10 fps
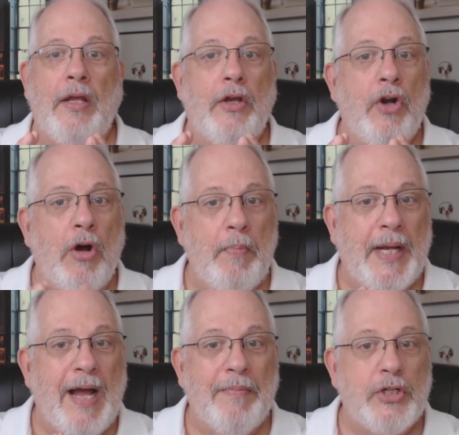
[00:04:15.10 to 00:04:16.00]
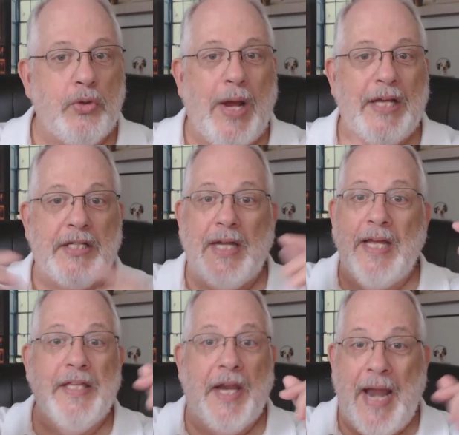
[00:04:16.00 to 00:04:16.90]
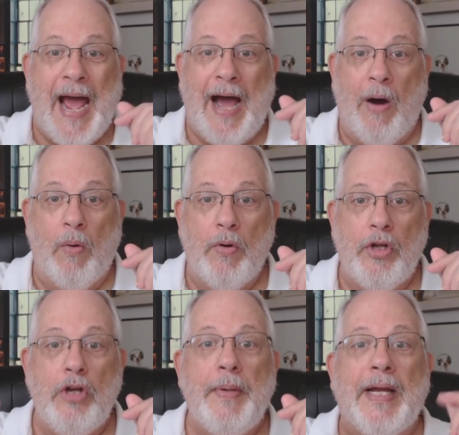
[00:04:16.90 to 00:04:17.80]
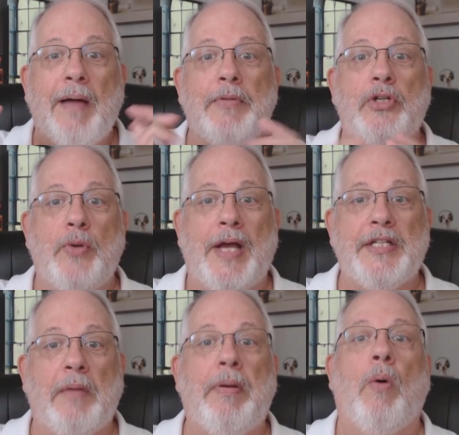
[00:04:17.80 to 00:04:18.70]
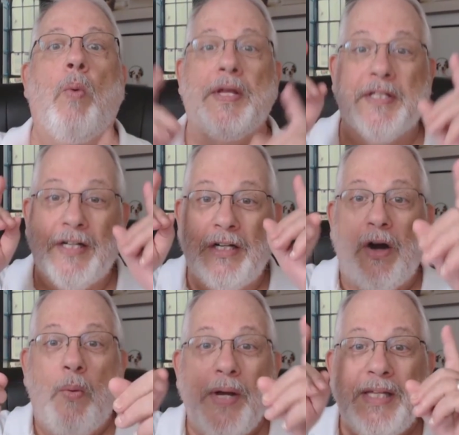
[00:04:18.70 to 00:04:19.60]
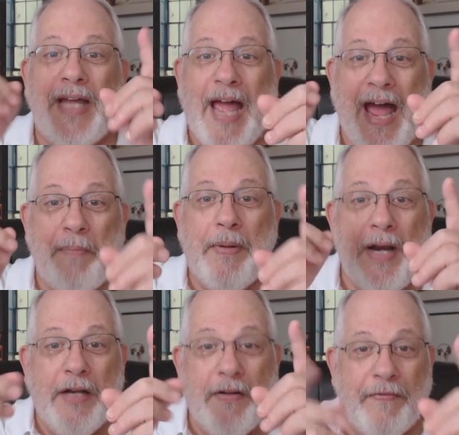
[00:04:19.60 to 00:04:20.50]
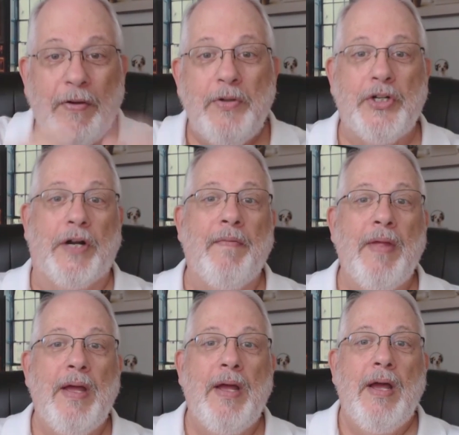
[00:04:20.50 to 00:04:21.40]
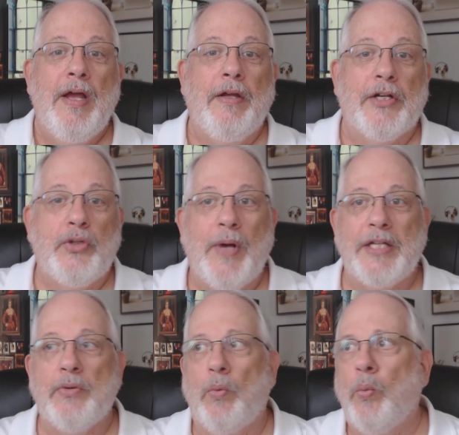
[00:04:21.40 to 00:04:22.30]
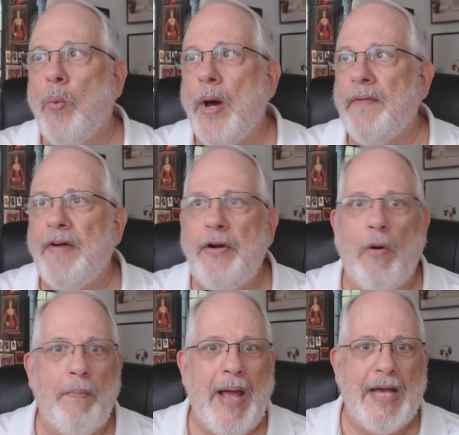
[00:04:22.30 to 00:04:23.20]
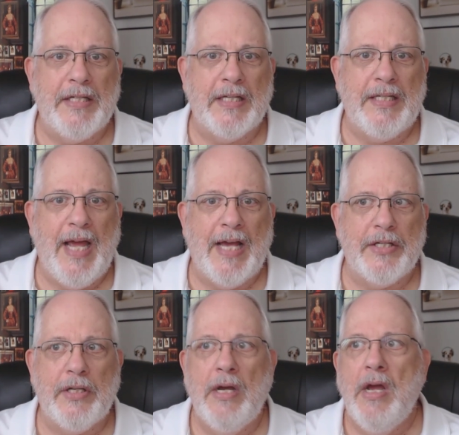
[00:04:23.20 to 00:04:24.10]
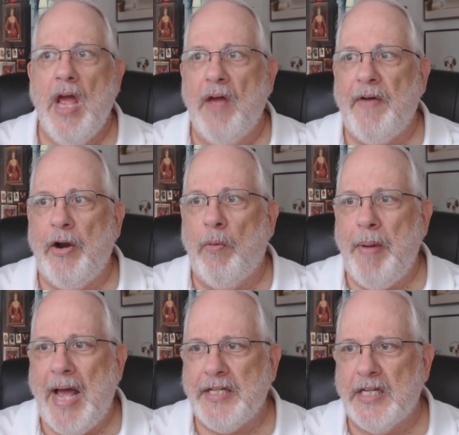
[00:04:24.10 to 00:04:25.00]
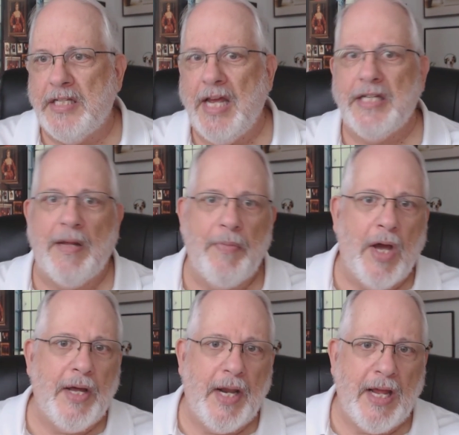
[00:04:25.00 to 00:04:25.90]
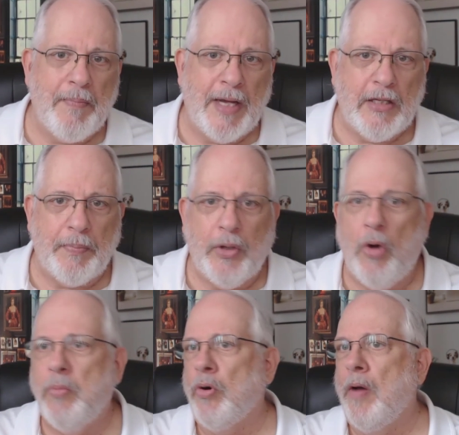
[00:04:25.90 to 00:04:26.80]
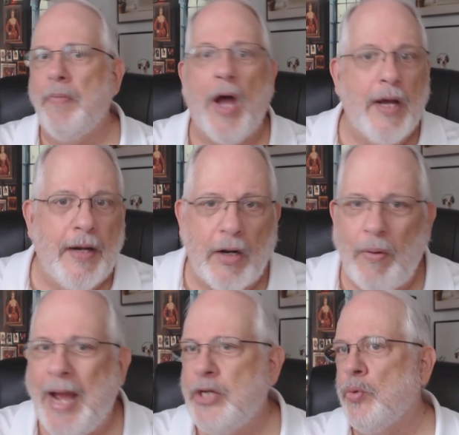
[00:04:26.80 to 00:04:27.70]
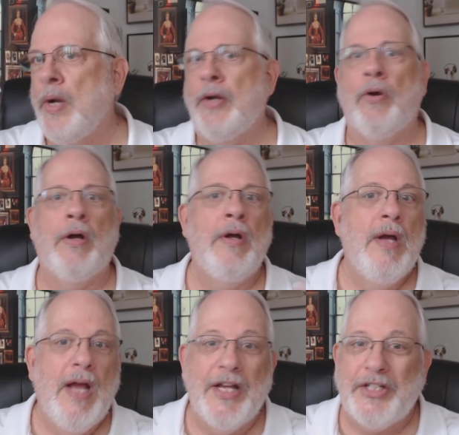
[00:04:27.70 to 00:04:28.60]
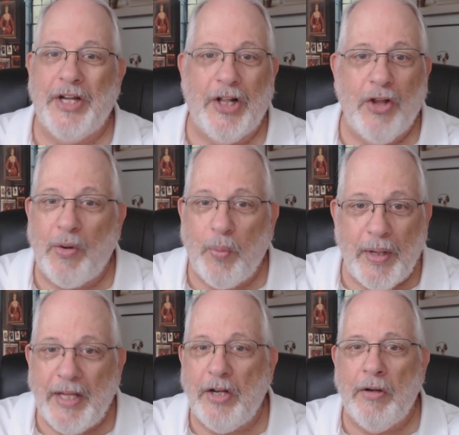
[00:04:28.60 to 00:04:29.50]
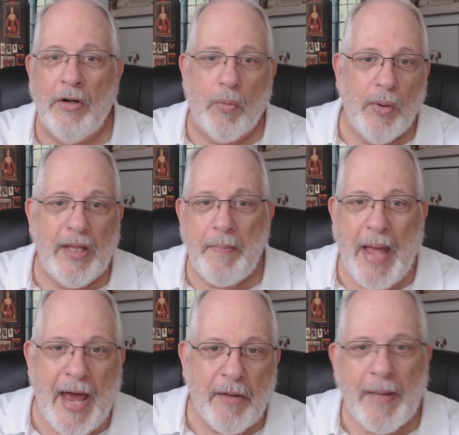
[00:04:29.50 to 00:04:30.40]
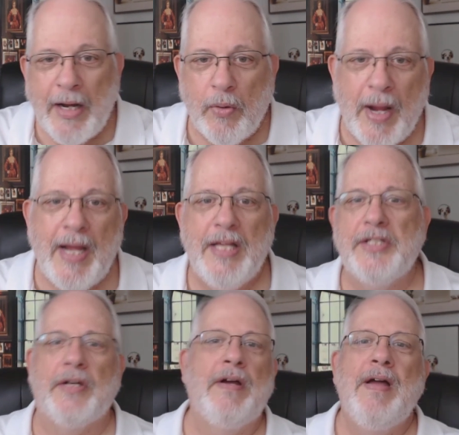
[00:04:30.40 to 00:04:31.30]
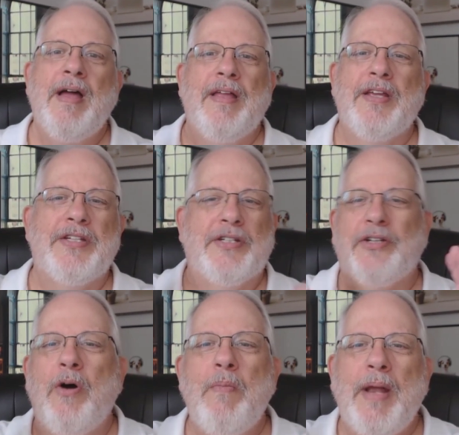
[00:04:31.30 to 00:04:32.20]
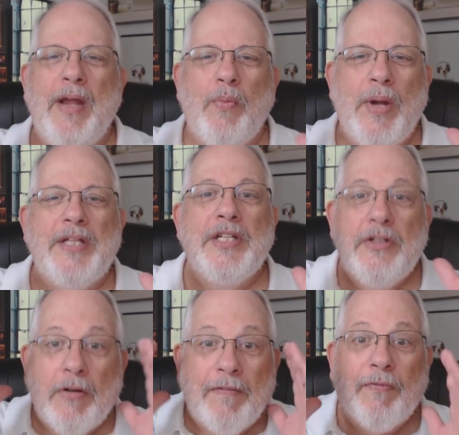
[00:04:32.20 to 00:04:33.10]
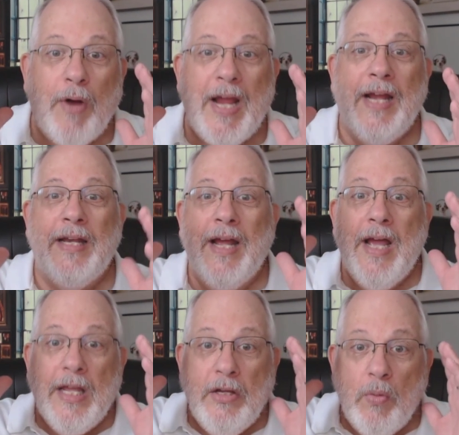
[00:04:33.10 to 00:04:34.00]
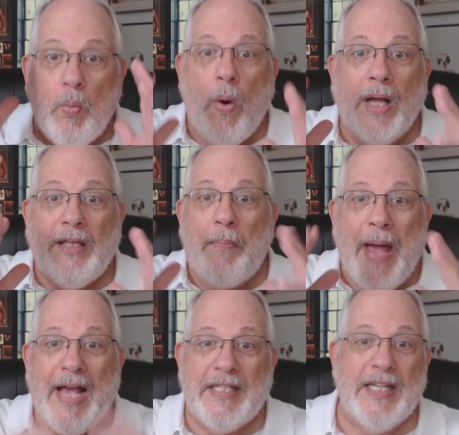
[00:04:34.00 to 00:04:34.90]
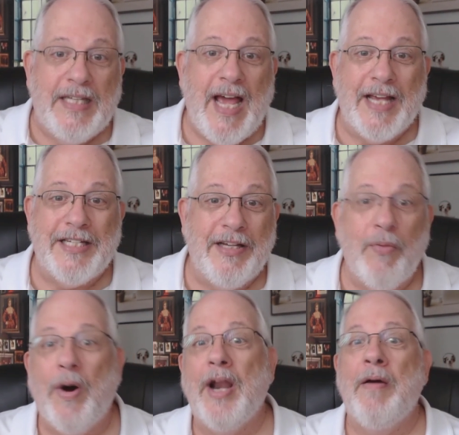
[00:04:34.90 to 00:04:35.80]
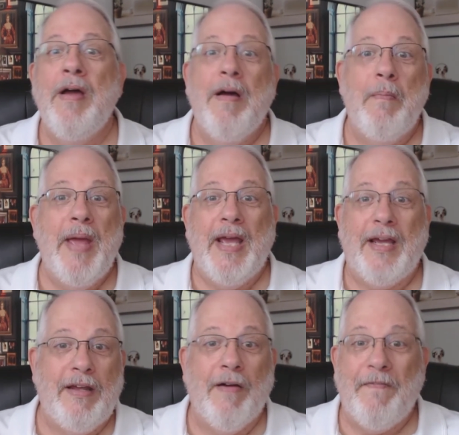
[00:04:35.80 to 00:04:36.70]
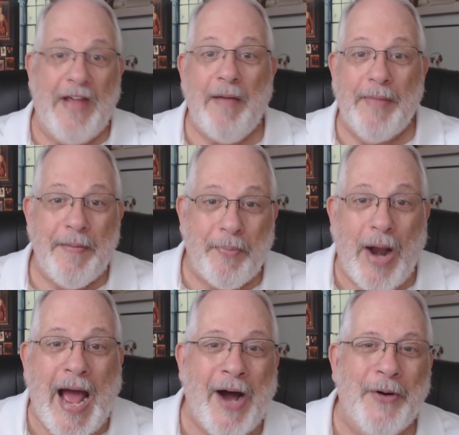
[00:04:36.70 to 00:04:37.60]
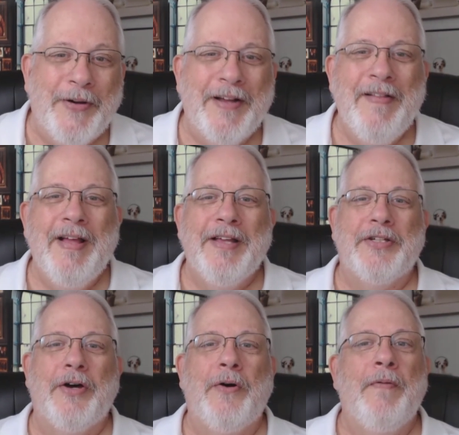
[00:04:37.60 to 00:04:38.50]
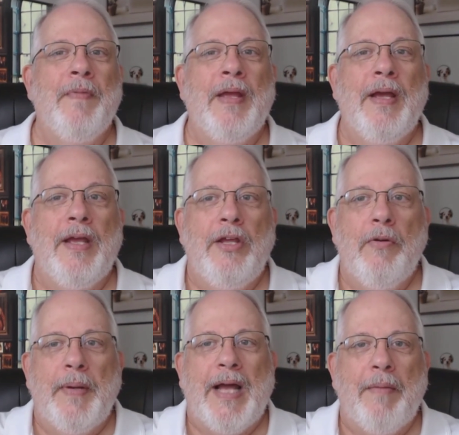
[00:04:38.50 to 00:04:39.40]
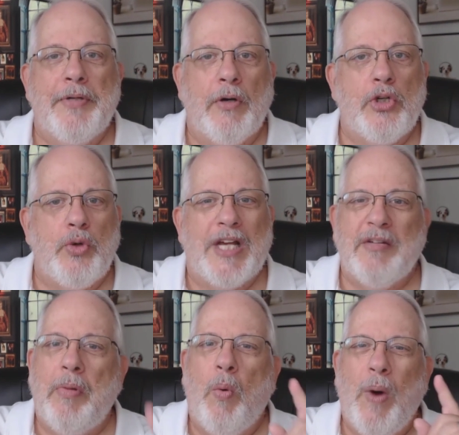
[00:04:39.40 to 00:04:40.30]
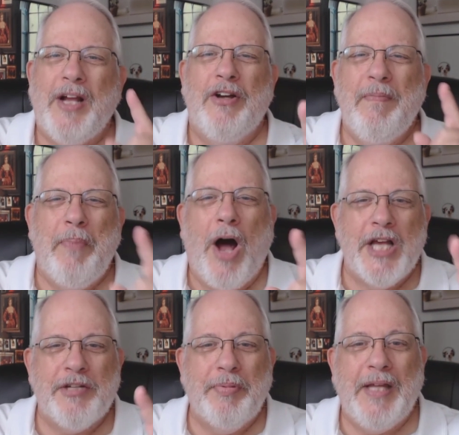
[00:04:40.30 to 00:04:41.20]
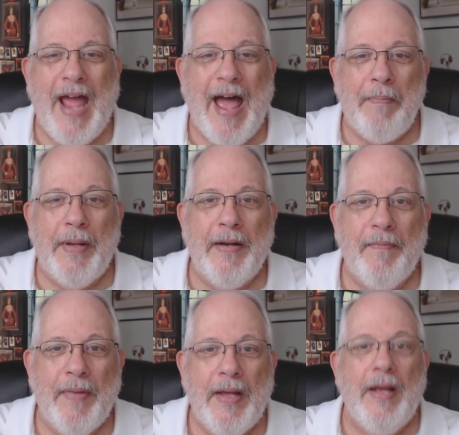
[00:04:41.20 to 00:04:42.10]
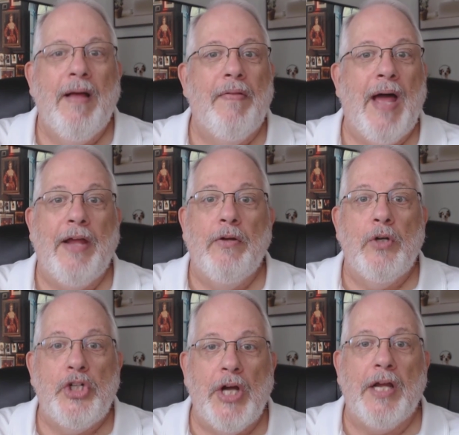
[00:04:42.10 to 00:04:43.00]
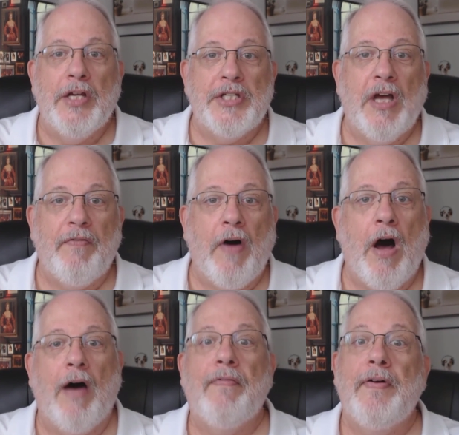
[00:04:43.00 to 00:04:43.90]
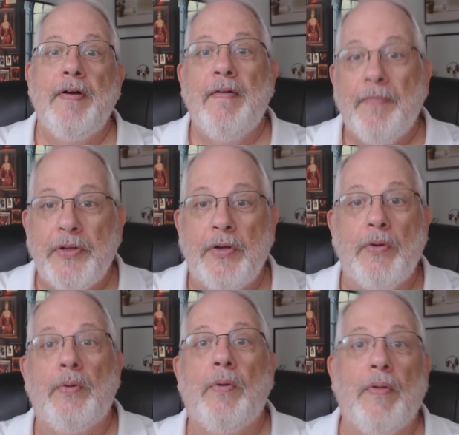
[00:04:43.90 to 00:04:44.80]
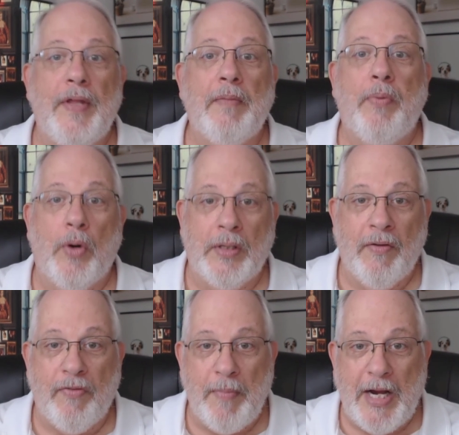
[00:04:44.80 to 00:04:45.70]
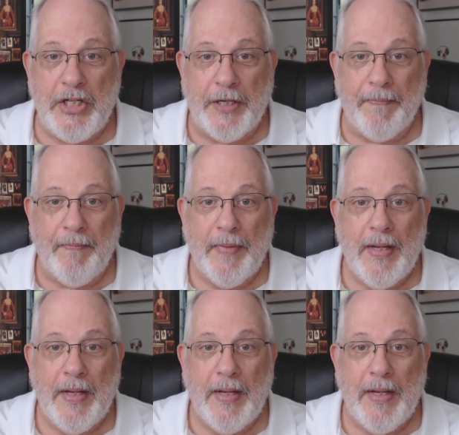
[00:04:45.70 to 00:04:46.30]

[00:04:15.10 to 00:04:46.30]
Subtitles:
You don't become stressed in the now. You become stressed about what's going to happen in the future. You're stressed, what if I don't pass this test? If I don't pass this test, I'm not going to get my diploma, or I'm not going to graduate, or it's going to look really bad on my grades. There's so many reasons you're afraid. You want to pass the test. You want to make your family proud. So you become so stressed about what could possibly happen that you shut yourself off to the important information.